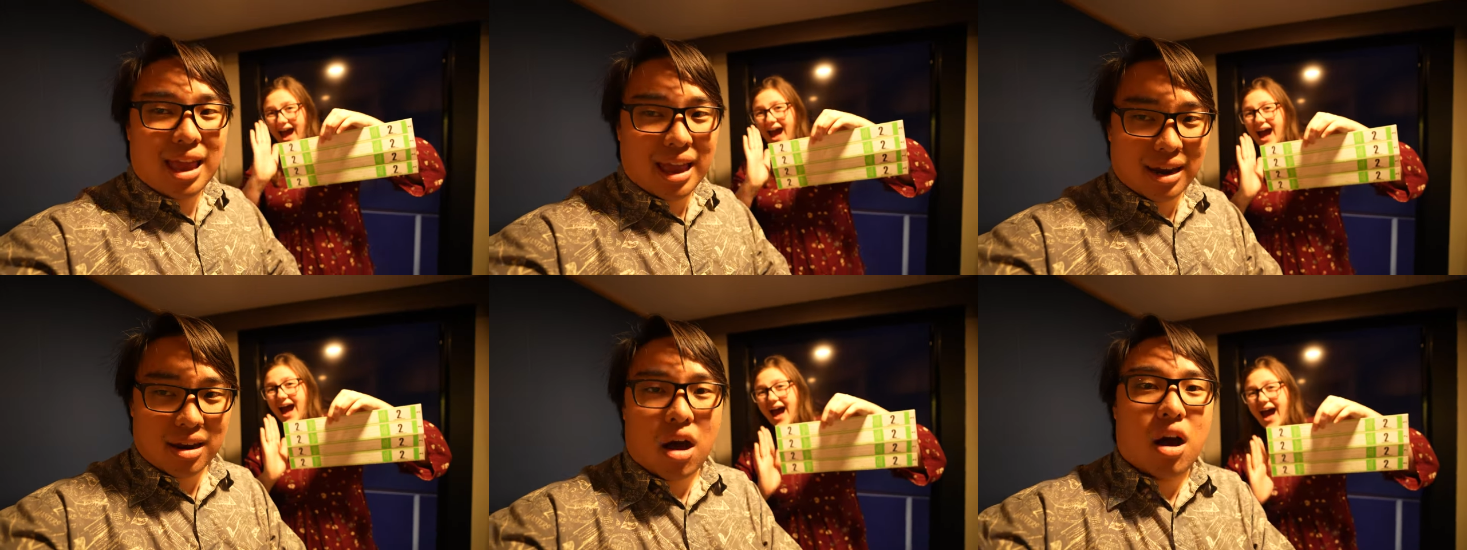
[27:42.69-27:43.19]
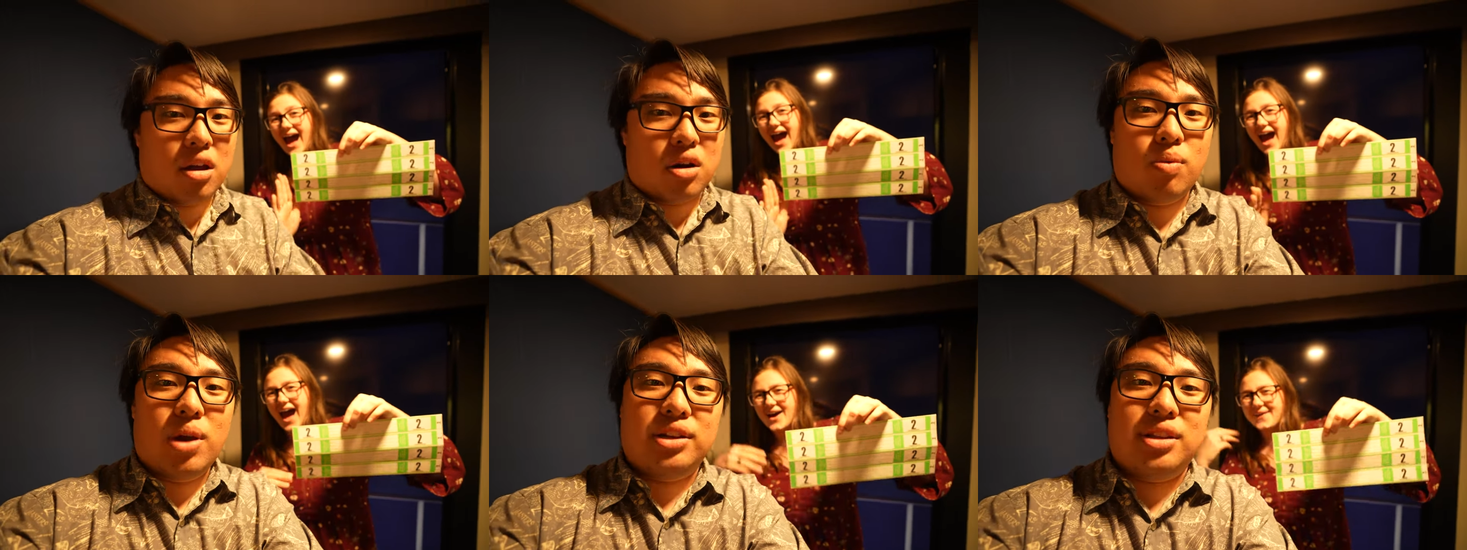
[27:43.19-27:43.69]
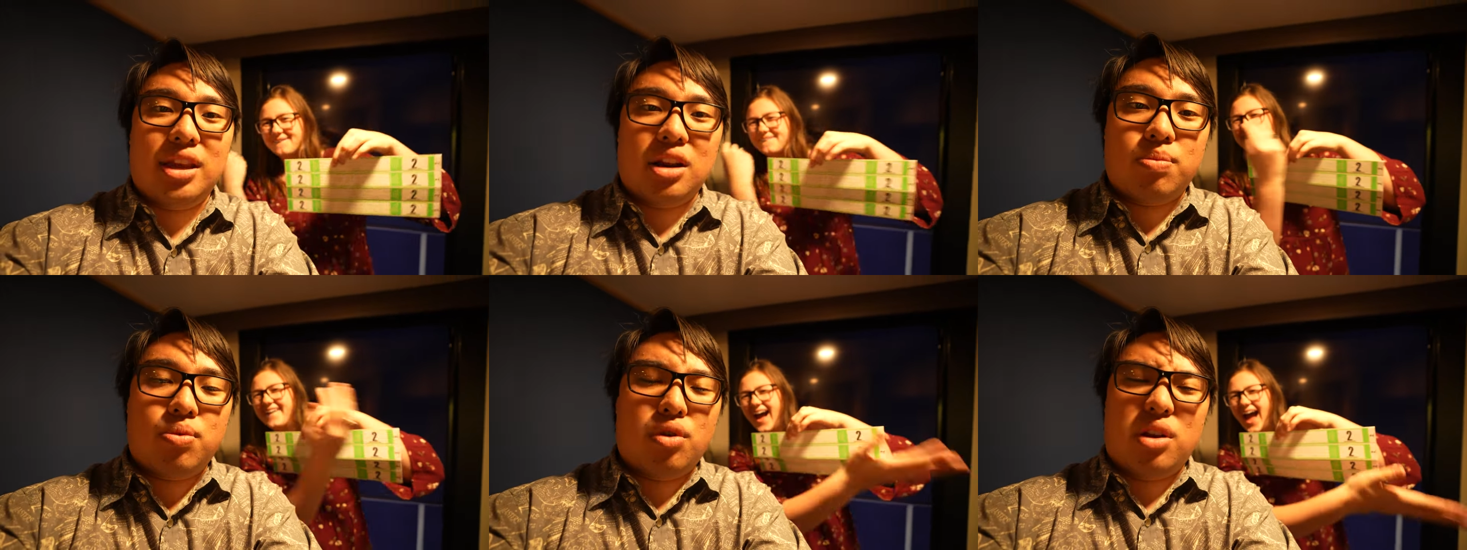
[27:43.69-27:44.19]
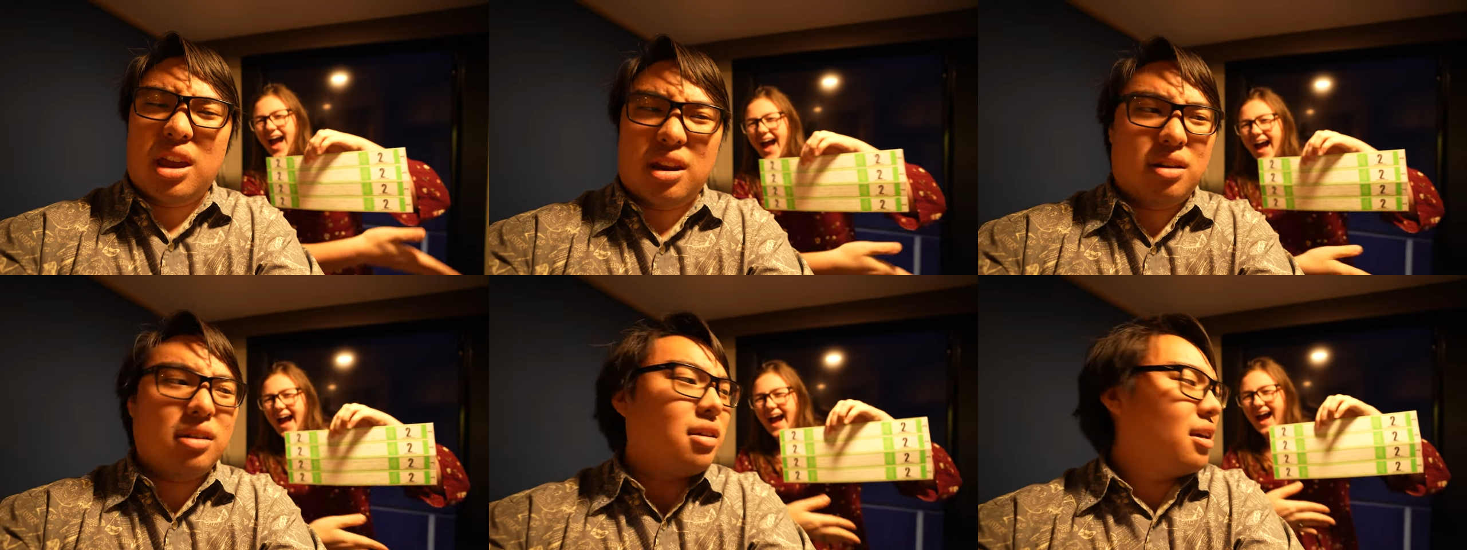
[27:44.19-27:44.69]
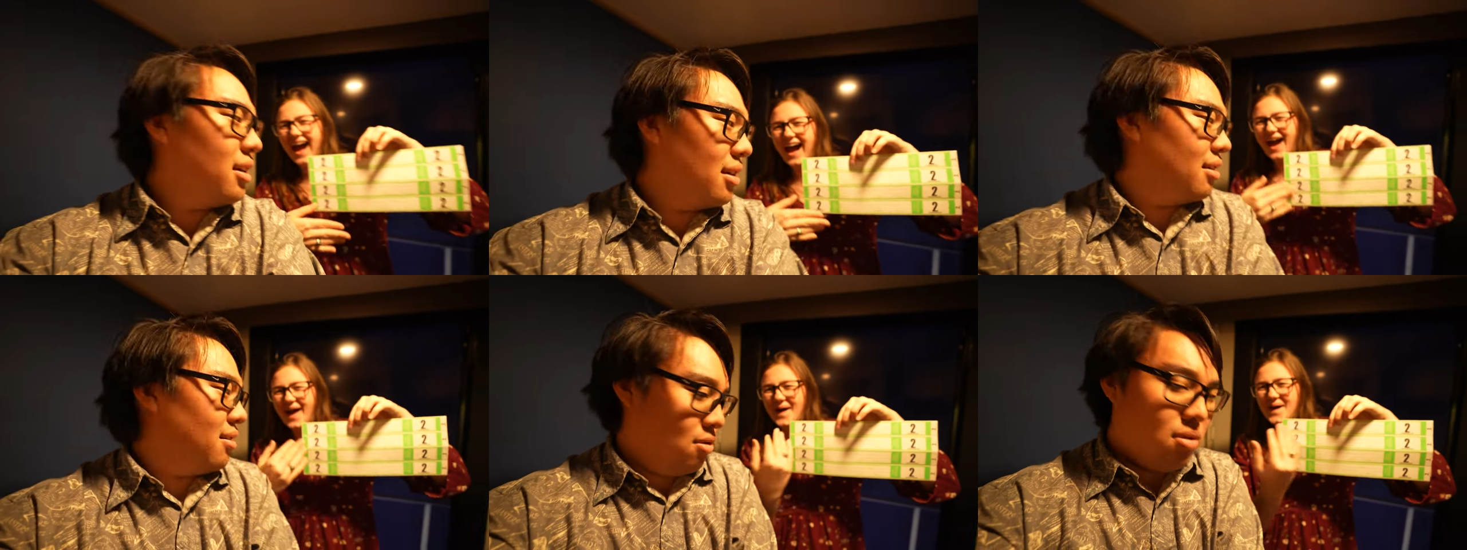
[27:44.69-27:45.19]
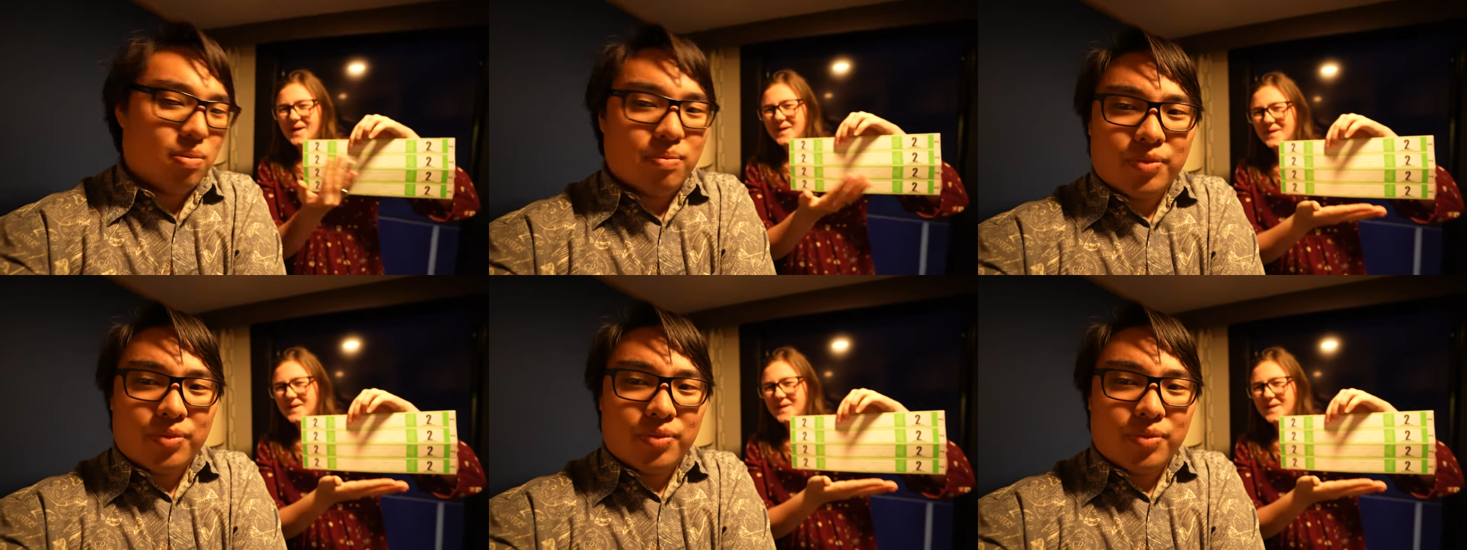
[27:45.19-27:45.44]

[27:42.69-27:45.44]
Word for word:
Speaker 1: and on our way to the airport and home.